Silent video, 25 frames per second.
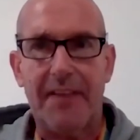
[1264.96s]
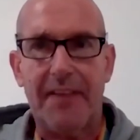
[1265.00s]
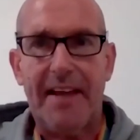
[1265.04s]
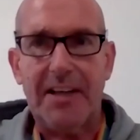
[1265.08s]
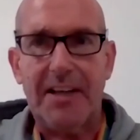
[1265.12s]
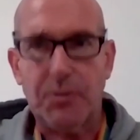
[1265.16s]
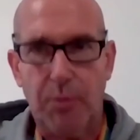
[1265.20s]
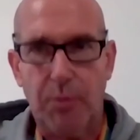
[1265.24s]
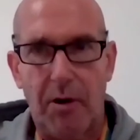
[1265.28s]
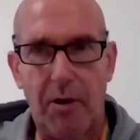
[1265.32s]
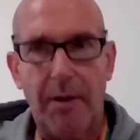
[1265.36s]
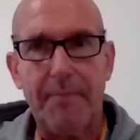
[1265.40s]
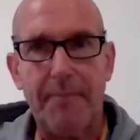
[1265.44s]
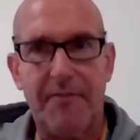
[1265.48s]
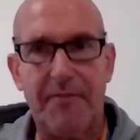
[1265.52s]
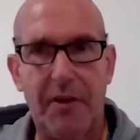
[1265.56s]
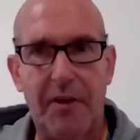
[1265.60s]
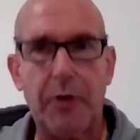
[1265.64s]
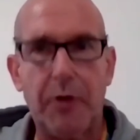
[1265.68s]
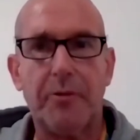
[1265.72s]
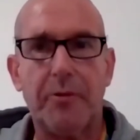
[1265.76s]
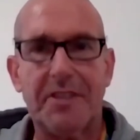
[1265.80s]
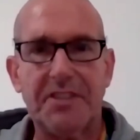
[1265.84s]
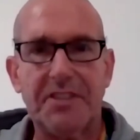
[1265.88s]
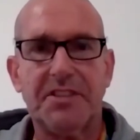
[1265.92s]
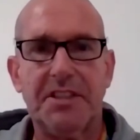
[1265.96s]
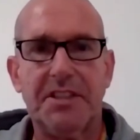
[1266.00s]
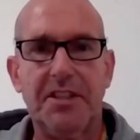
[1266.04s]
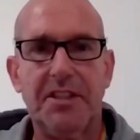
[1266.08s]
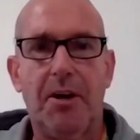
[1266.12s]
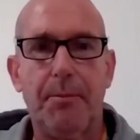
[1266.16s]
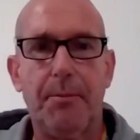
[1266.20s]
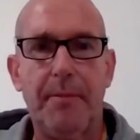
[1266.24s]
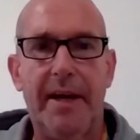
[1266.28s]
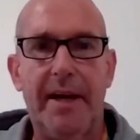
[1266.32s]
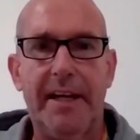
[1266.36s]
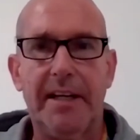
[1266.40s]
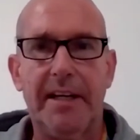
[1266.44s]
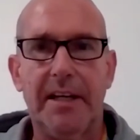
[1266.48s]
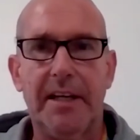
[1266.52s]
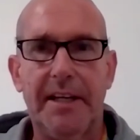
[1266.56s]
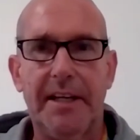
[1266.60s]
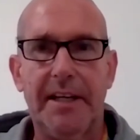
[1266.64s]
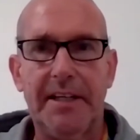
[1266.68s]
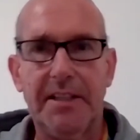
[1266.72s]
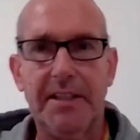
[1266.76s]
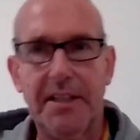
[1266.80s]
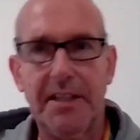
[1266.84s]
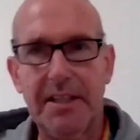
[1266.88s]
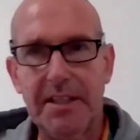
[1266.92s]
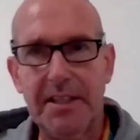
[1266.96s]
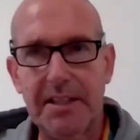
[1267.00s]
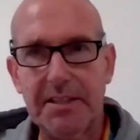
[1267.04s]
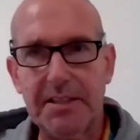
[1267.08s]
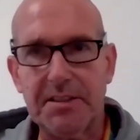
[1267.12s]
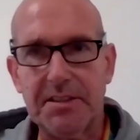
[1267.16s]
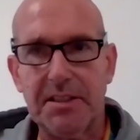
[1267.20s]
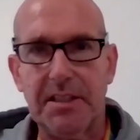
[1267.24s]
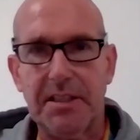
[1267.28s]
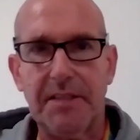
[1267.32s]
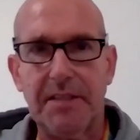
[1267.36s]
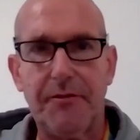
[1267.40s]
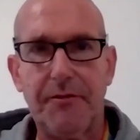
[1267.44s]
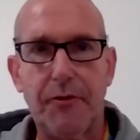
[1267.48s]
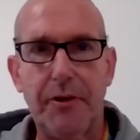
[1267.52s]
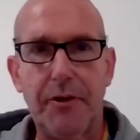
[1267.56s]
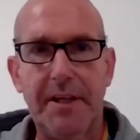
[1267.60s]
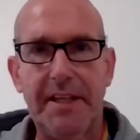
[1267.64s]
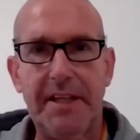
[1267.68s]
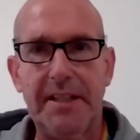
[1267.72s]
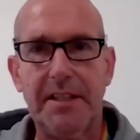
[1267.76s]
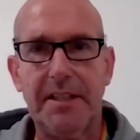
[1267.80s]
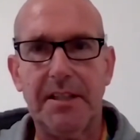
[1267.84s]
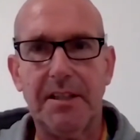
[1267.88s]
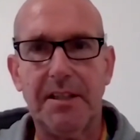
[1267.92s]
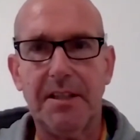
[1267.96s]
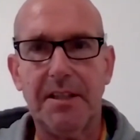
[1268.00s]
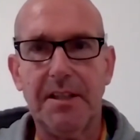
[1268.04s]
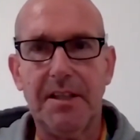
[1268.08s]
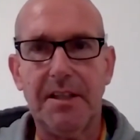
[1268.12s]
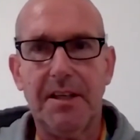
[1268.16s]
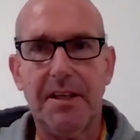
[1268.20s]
that's what I'm focusing on mainly, delivering